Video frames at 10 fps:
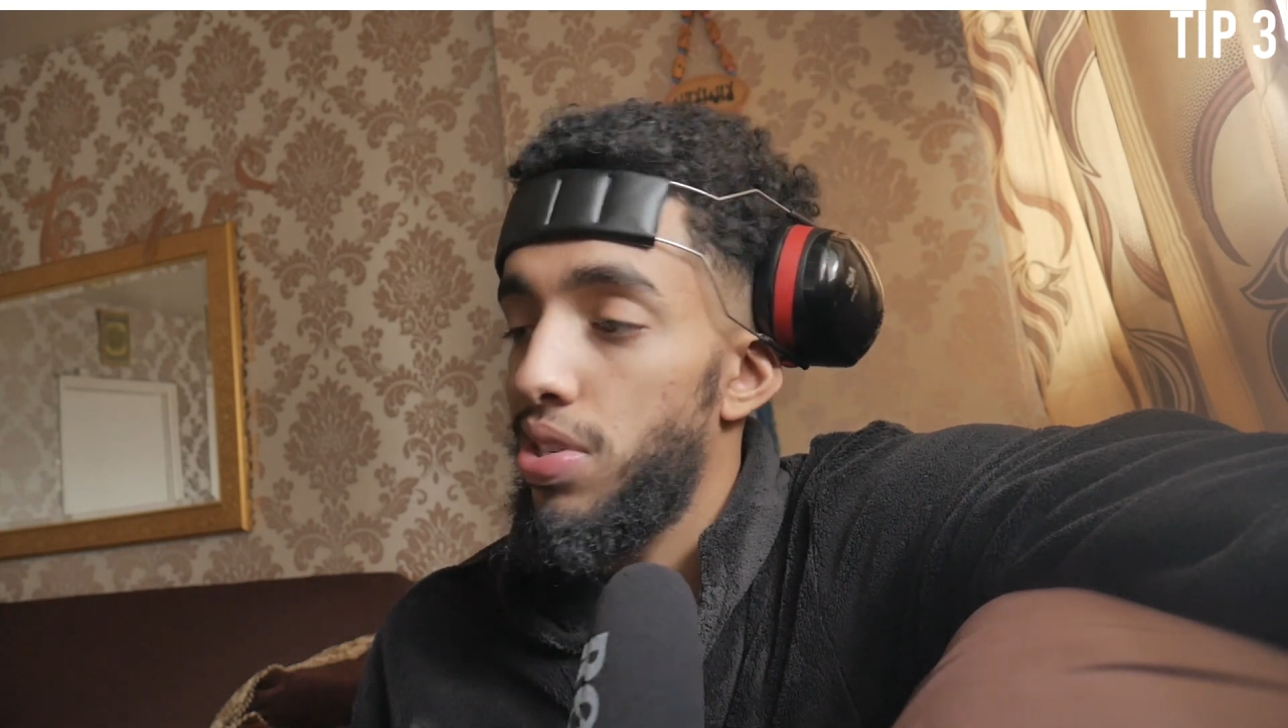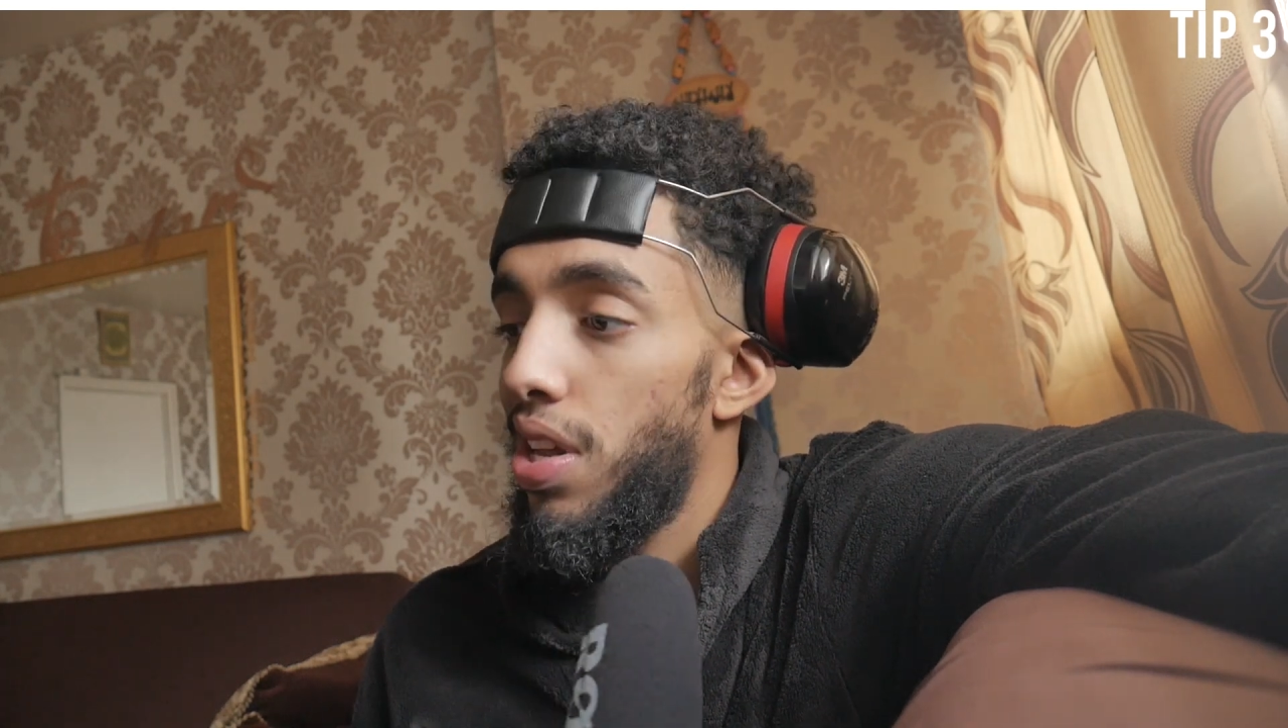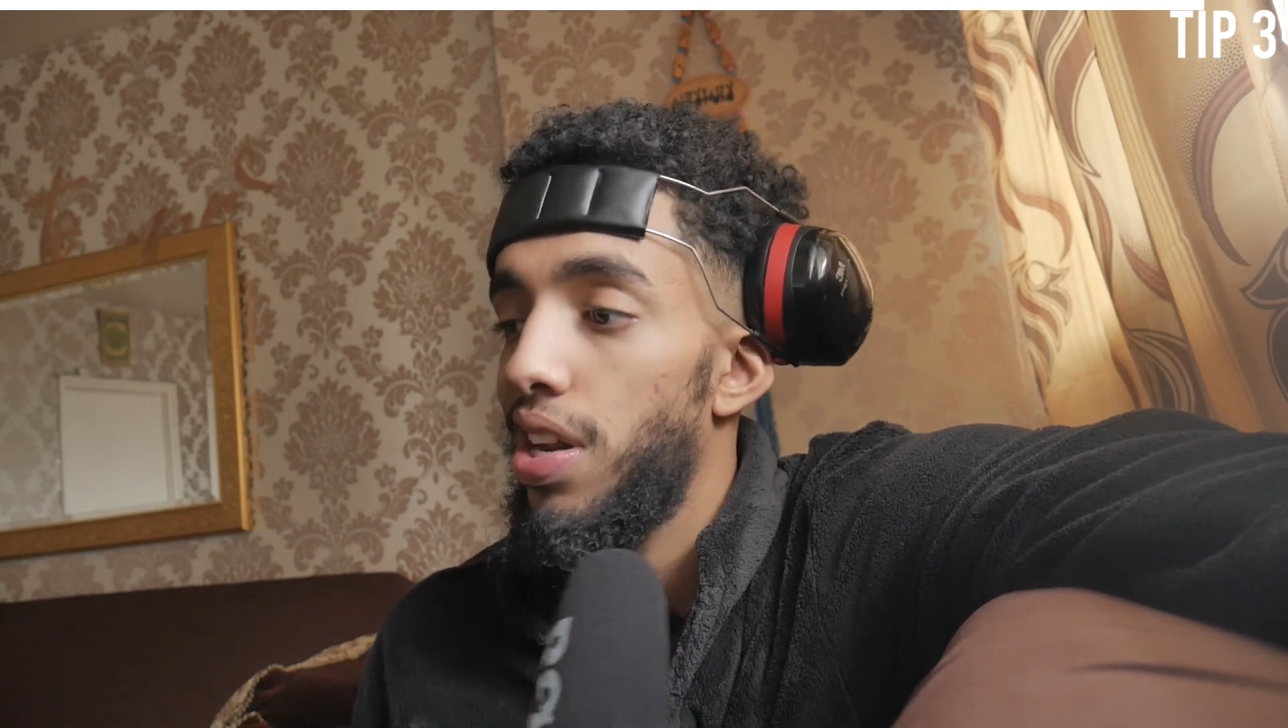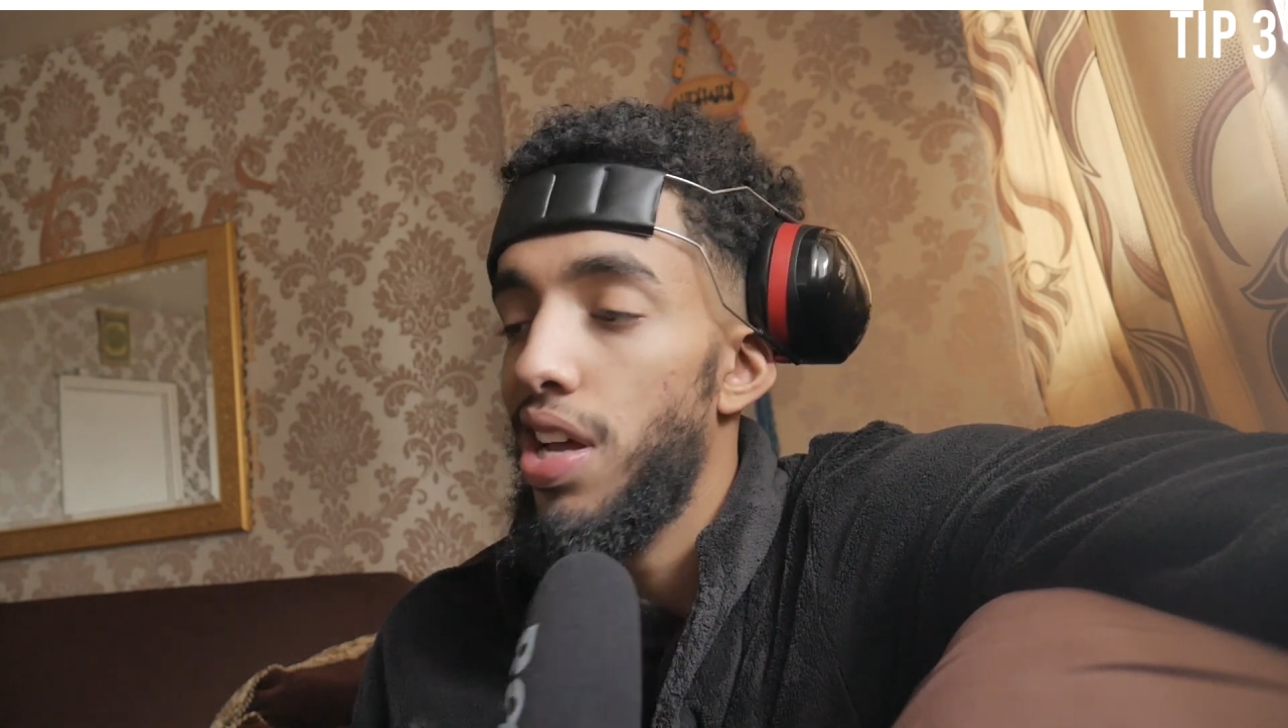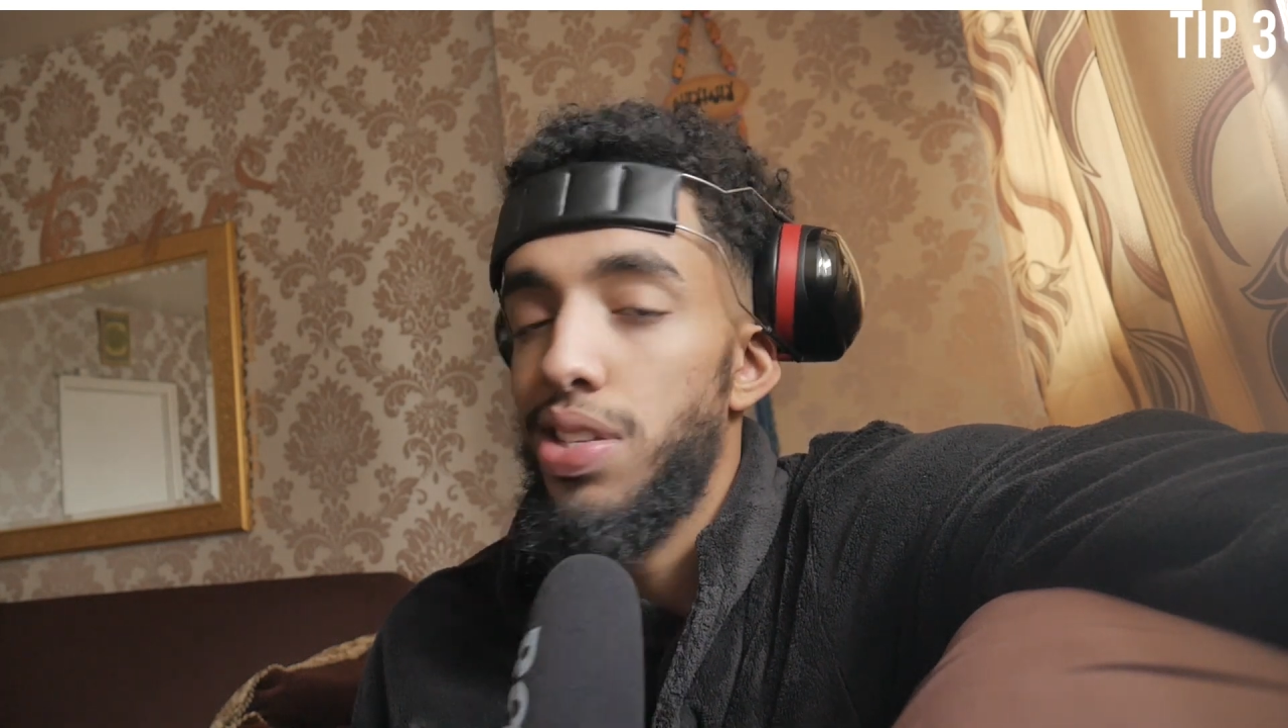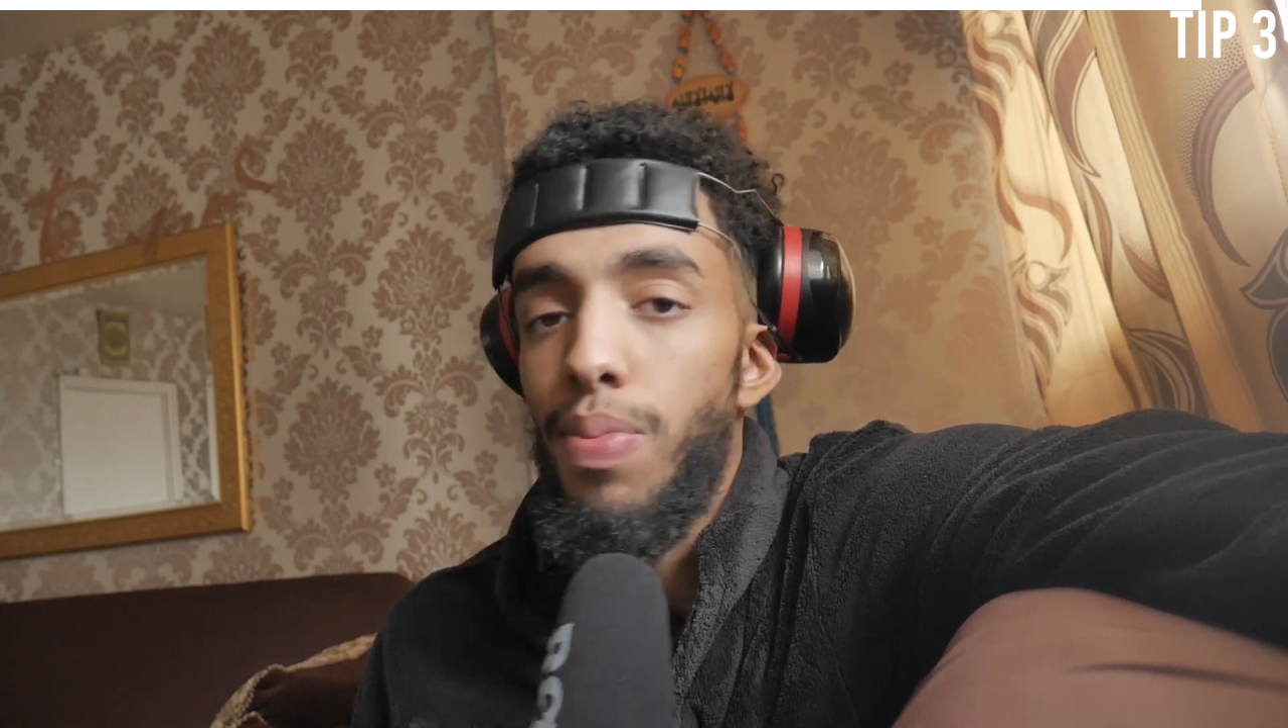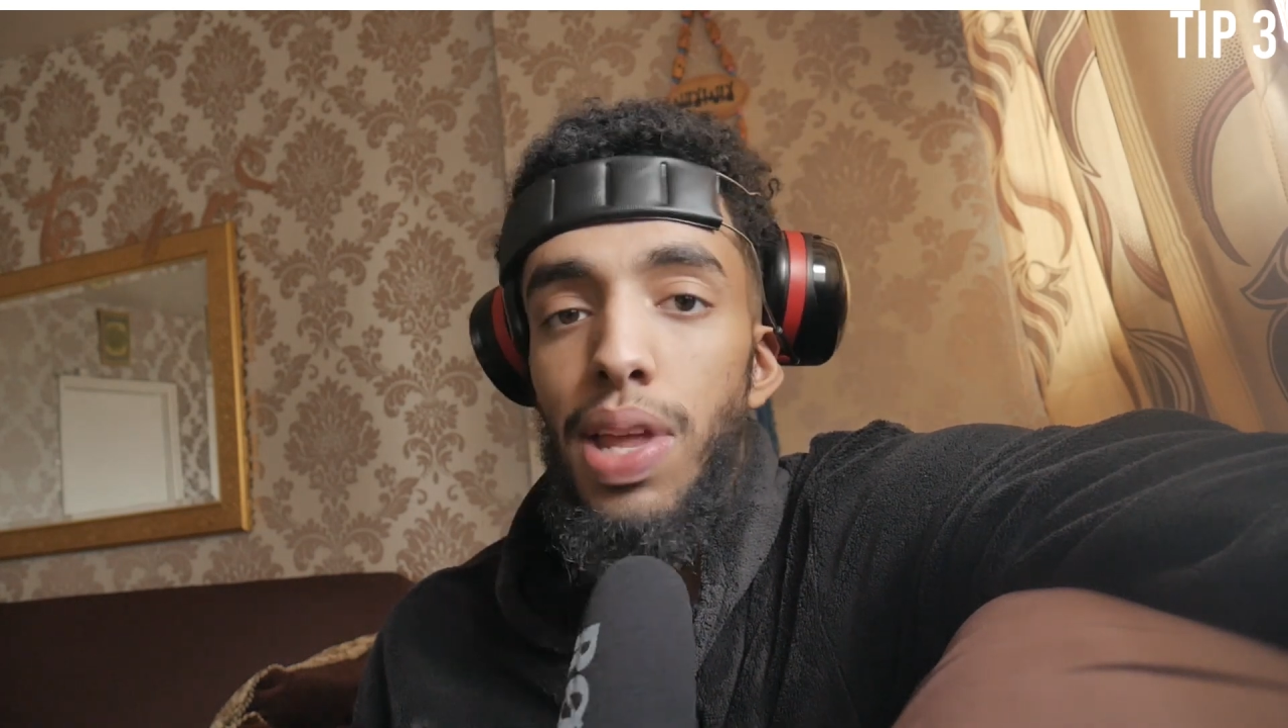Send that to